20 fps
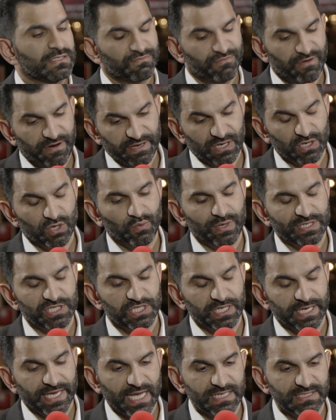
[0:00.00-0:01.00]
It's a very good
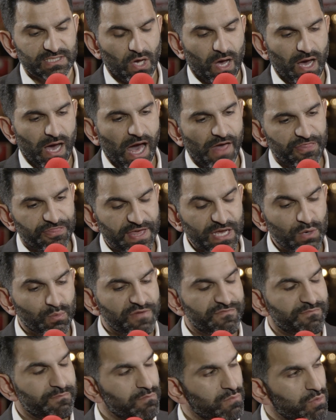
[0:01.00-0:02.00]
question again. So I think
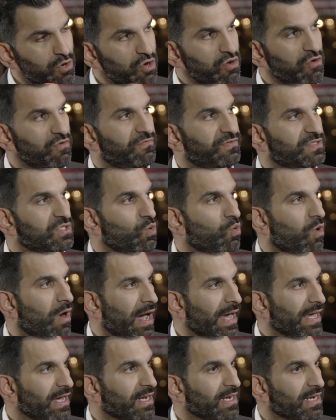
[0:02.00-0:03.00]
we've moved
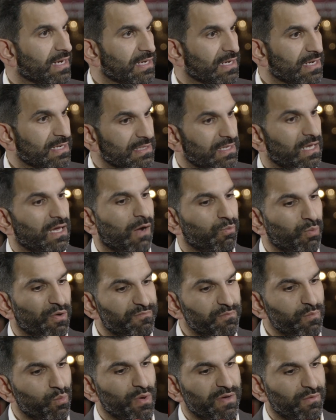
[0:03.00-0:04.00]

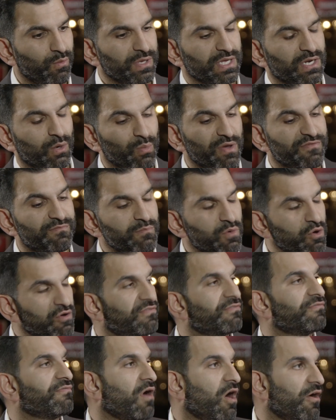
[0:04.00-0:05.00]
we've
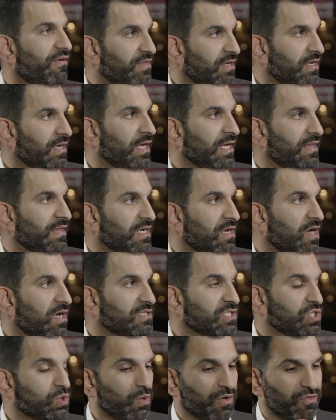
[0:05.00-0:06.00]
moved far in the
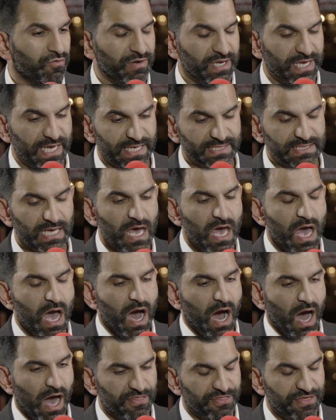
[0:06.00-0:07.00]
last 2 or 3 years.
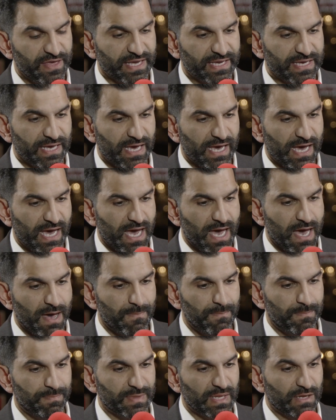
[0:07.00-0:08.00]
I think
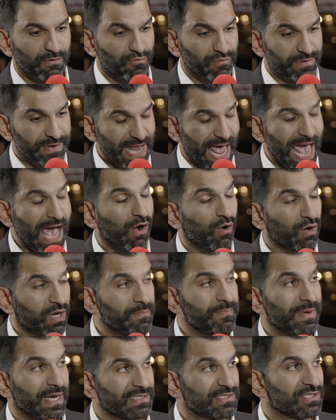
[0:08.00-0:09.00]
now,
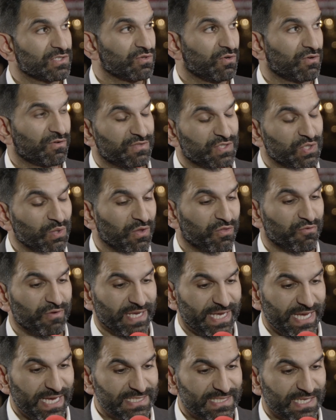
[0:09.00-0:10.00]
compared to sort of 2 or
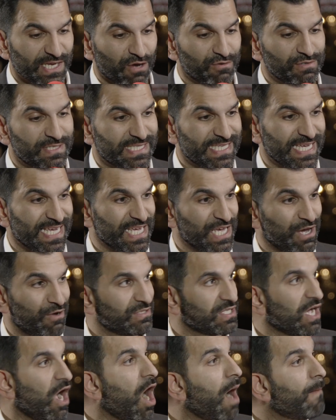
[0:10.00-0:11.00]
3 years ago,
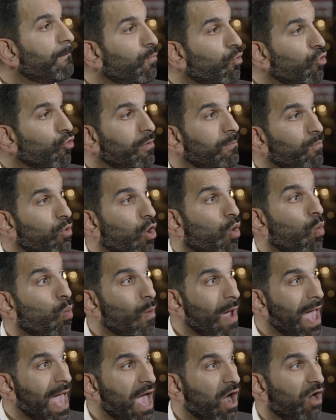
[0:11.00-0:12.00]
CEOs are more and more
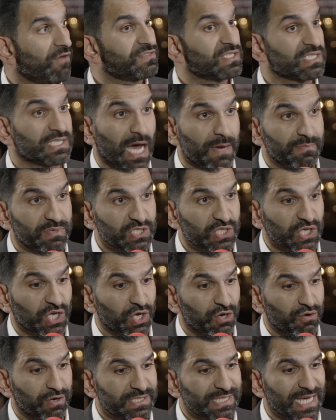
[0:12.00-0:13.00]
aware of
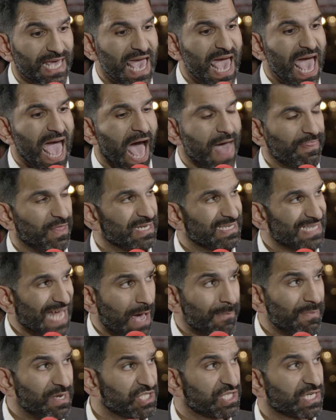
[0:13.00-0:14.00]
cybersecurity and the
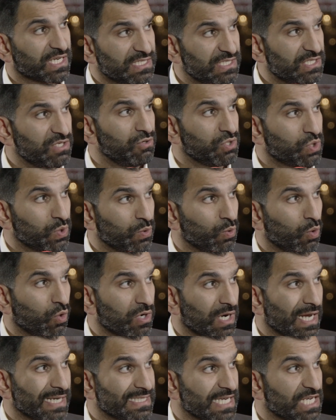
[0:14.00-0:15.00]
damage it can do to an
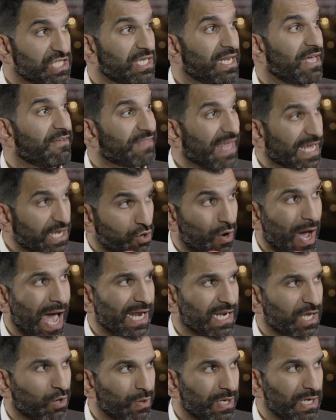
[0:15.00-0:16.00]
organization if they're not
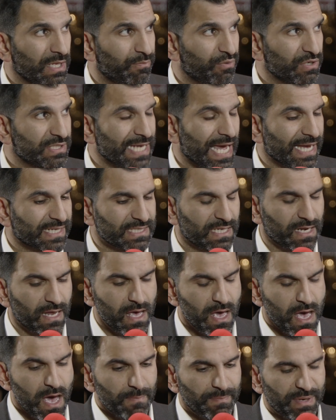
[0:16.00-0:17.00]
adequately protected.
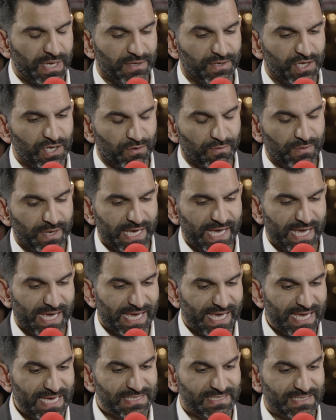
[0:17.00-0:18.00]
But, you know,
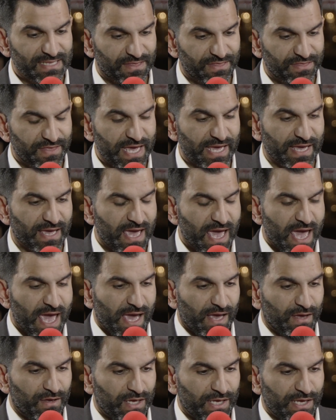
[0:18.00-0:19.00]
here's the thing.
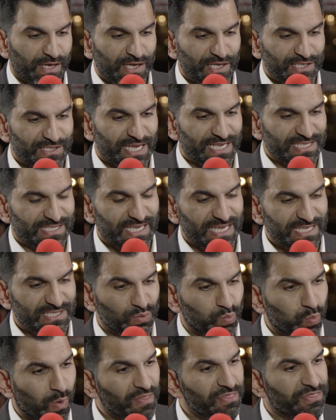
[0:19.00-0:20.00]

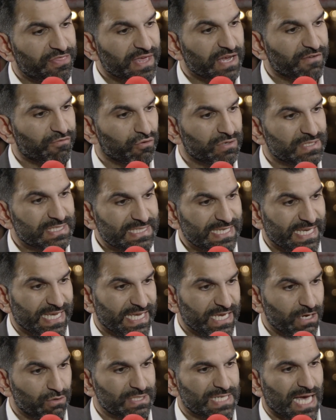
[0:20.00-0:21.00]
It's one thing for a
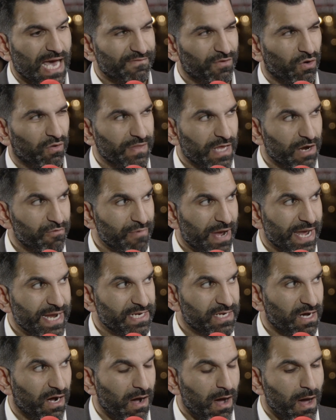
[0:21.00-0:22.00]
CEO to have it on their
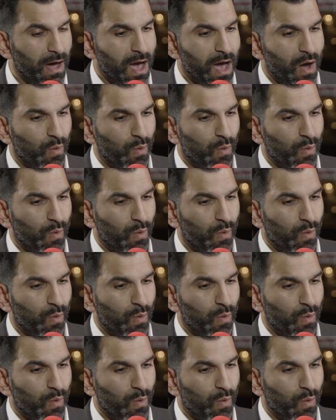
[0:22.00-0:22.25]
radar.